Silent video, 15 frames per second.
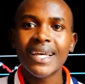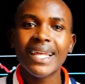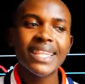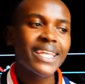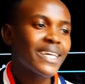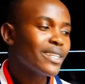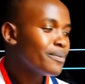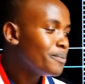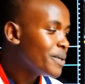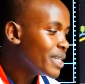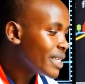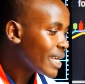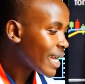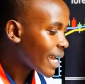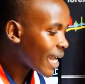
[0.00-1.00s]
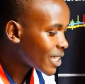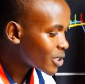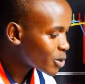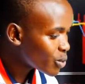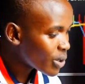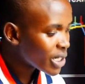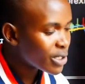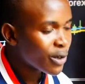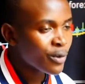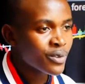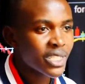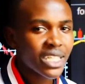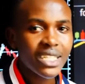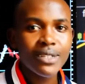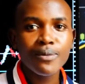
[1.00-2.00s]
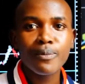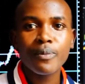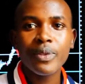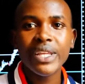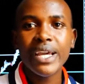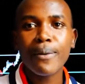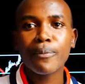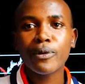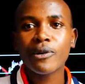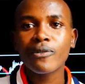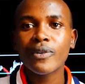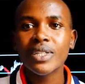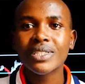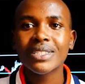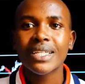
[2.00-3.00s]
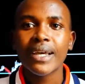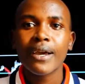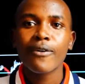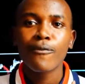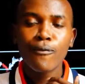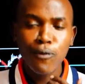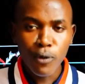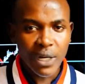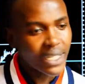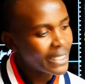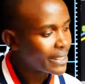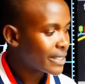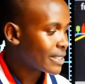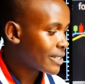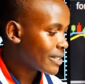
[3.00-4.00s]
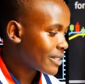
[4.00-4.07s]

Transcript: they'll be assured of taking their profits fully